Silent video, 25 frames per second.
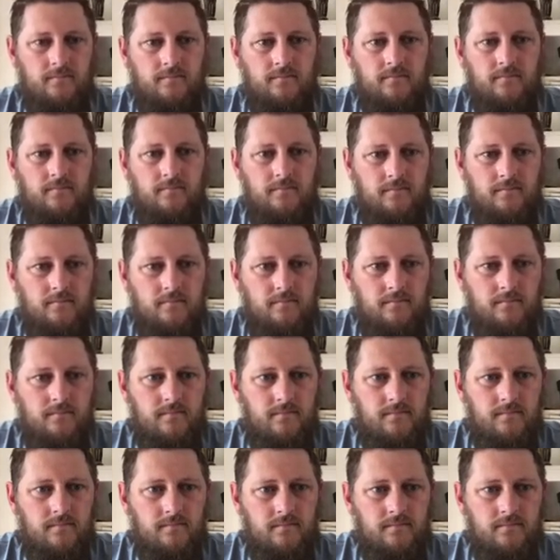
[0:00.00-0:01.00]

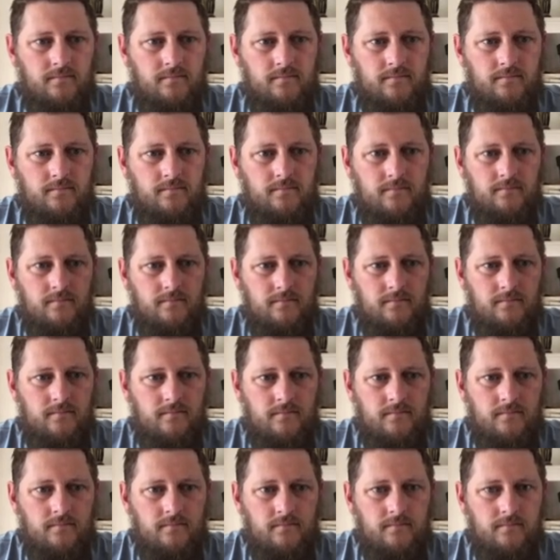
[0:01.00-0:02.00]

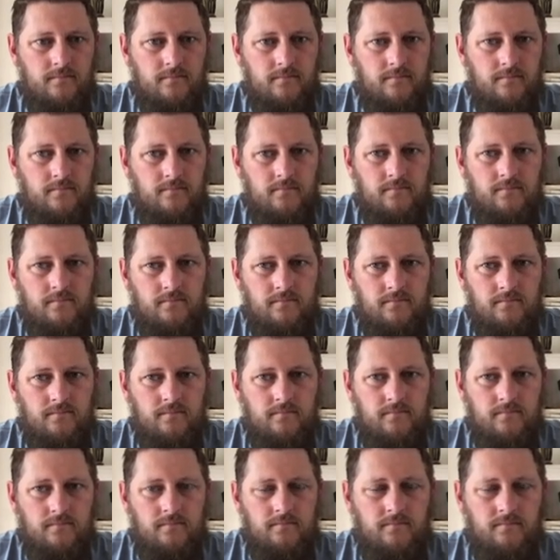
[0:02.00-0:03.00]

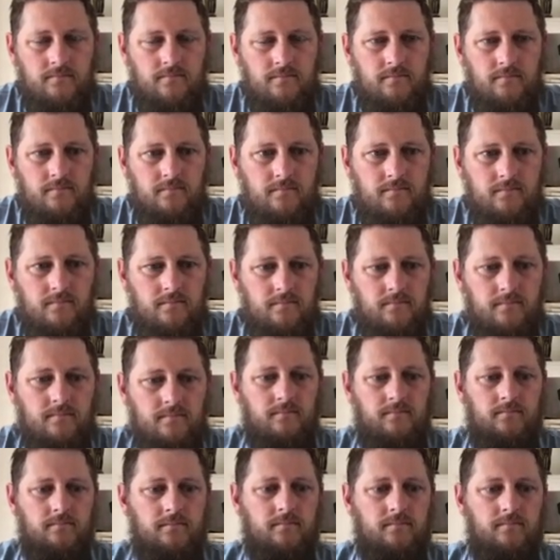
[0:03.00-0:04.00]

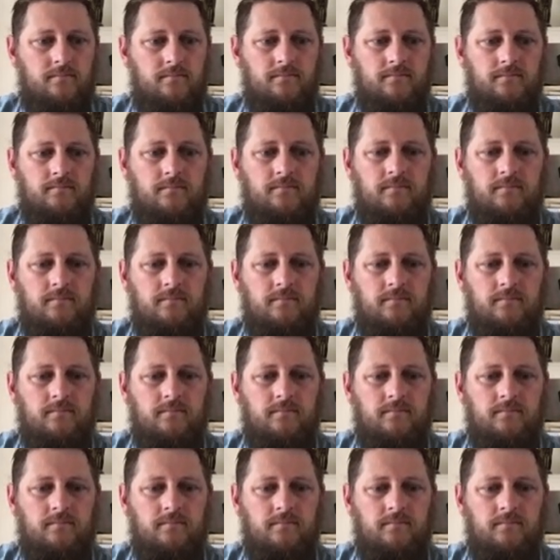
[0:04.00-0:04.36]
(not speaking)